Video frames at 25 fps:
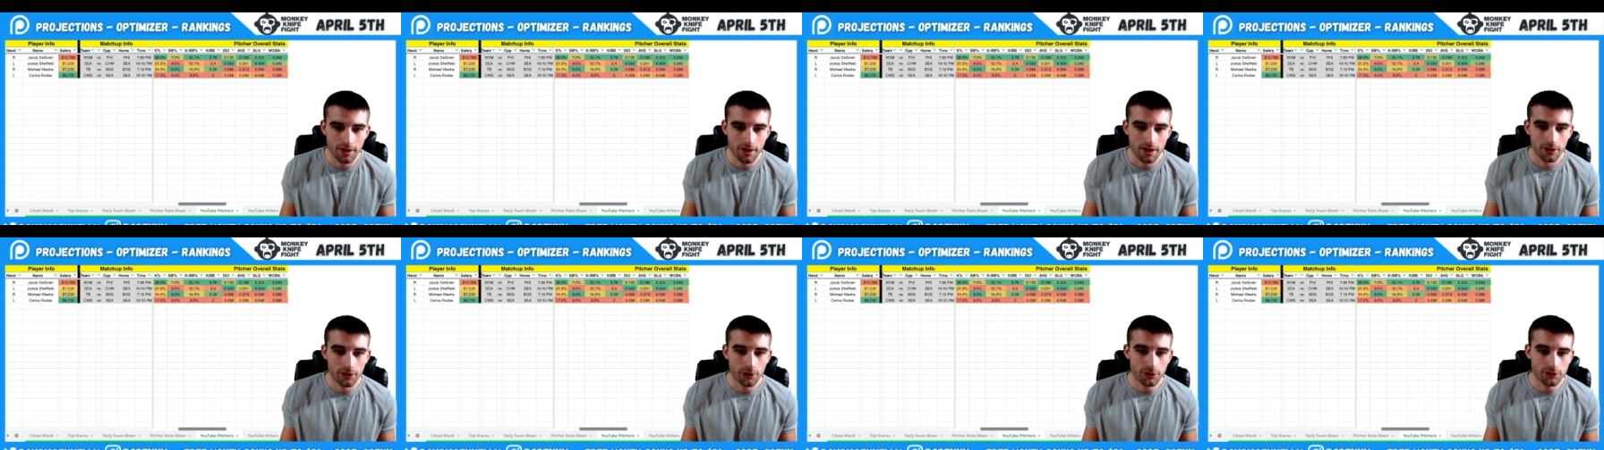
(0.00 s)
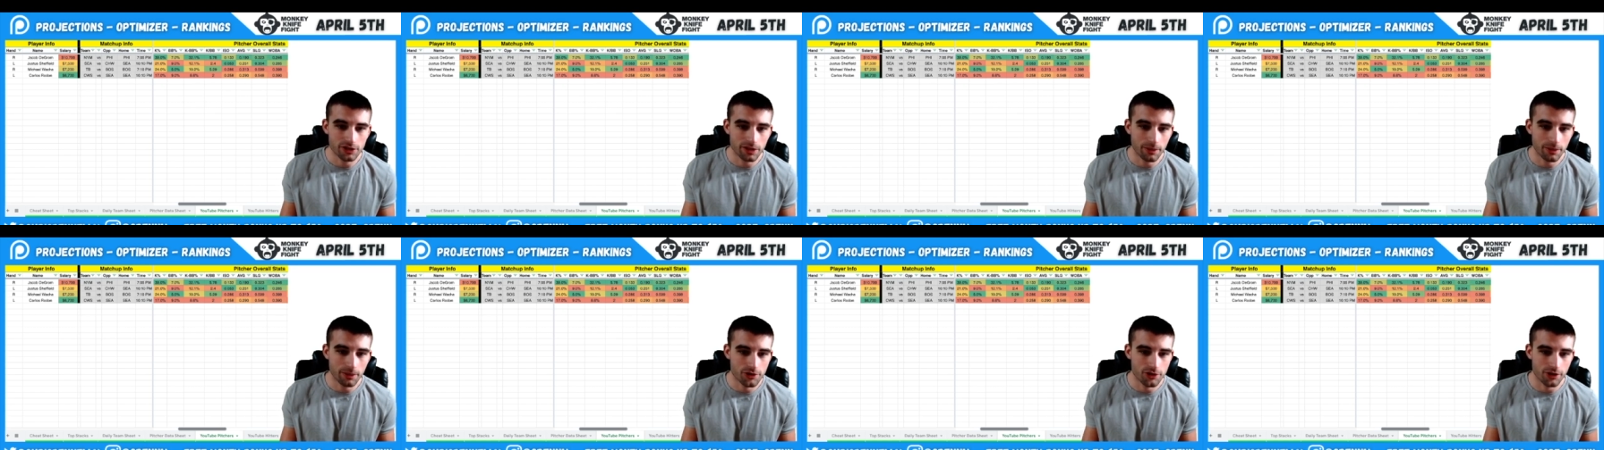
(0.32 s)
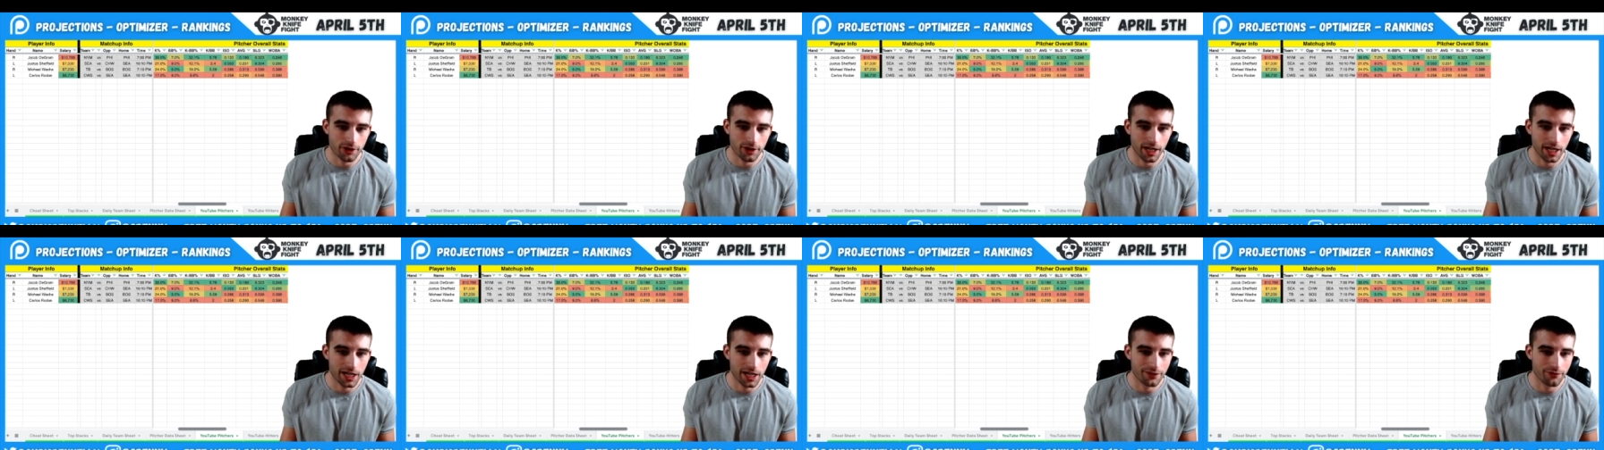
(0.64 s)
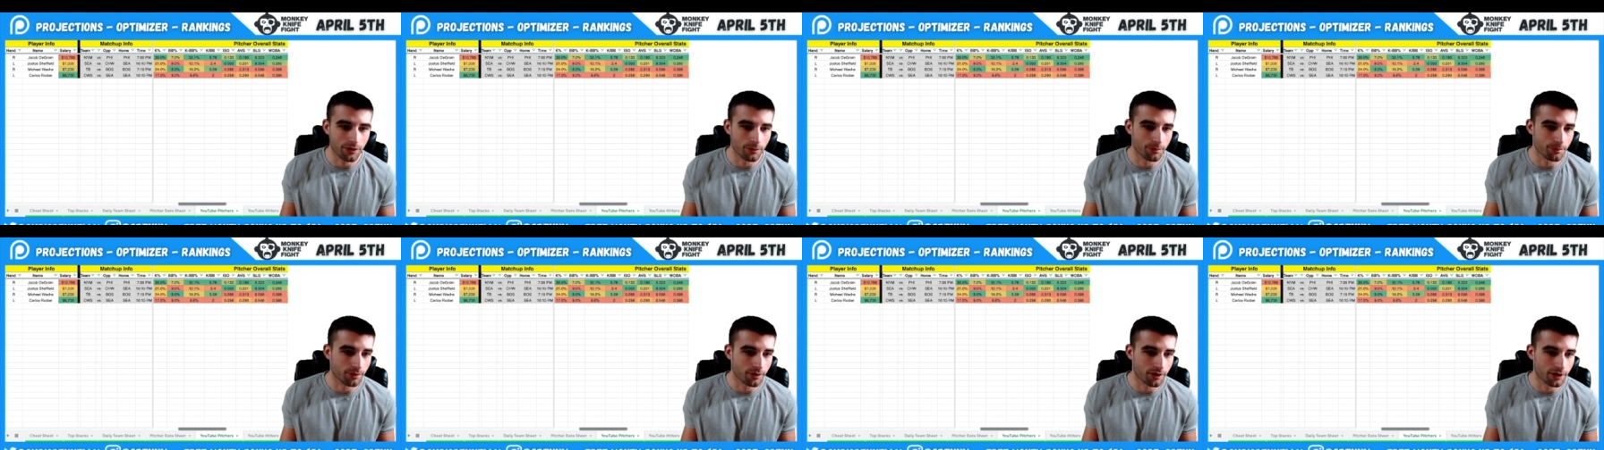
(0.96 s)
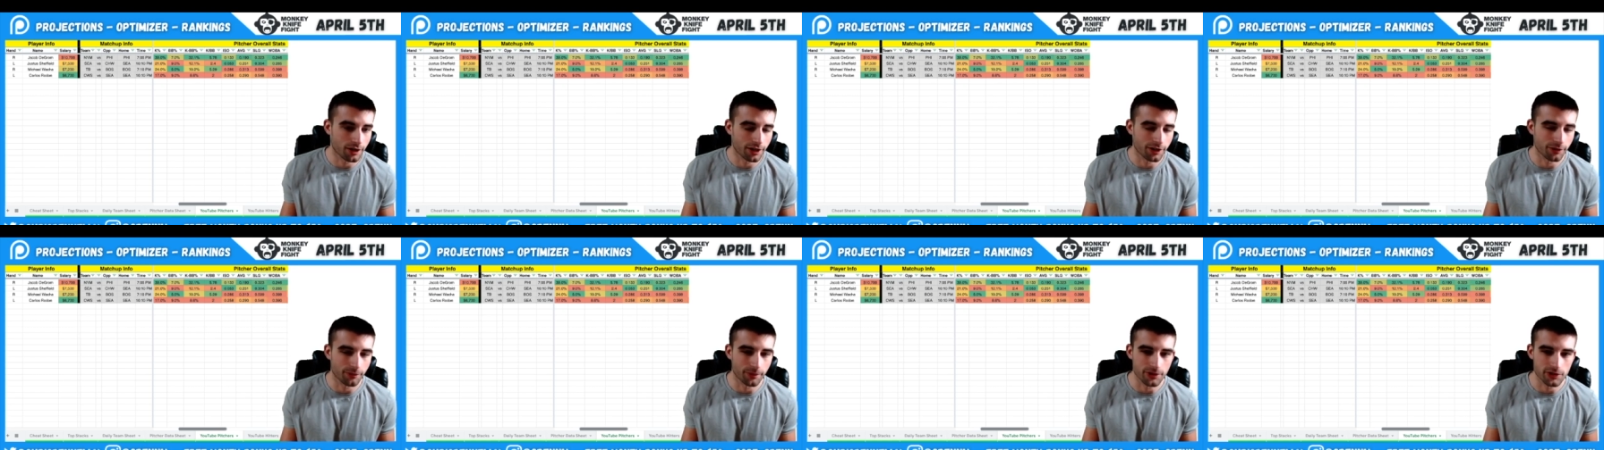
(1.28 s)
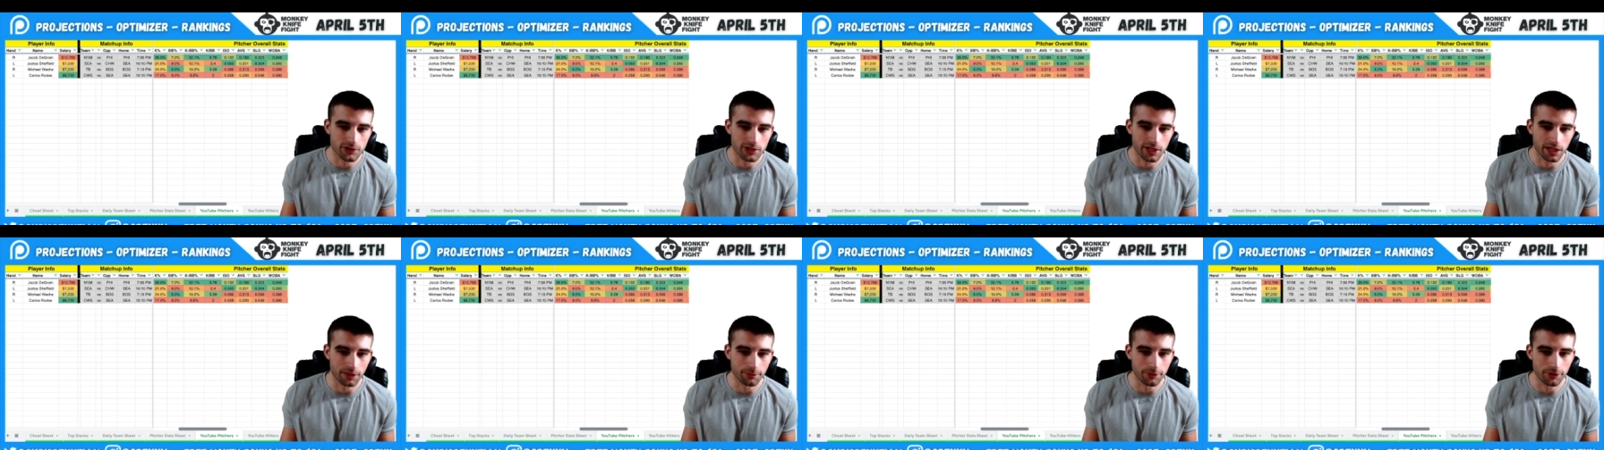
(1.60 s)
Those numbers are kind of on par with
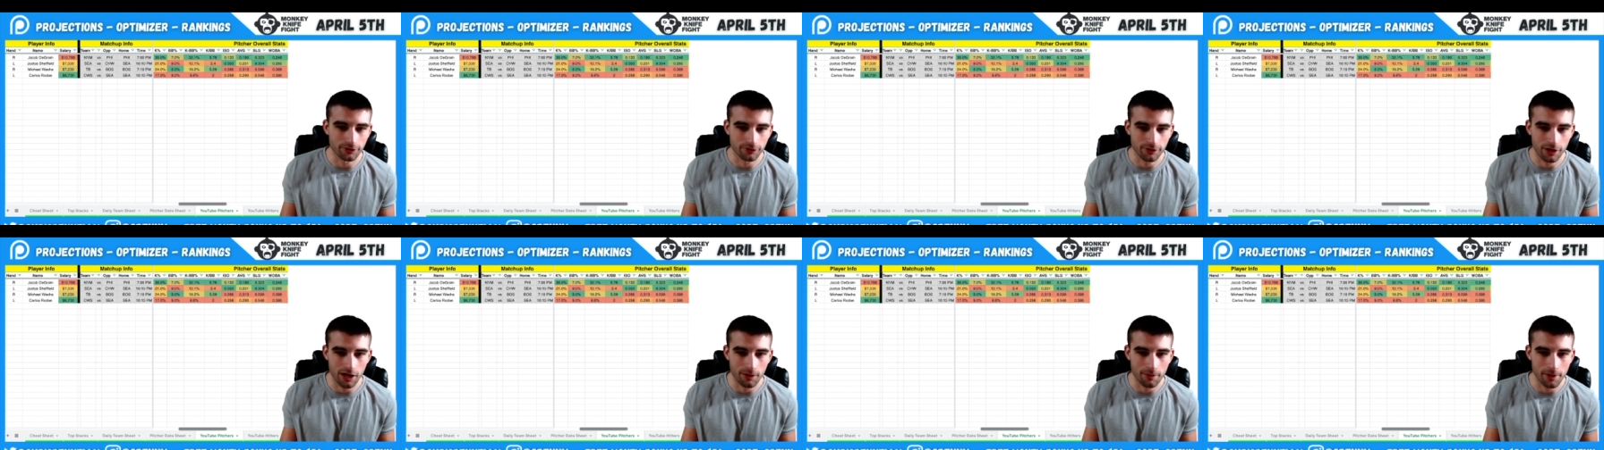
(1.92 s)
Jacob DeGrom.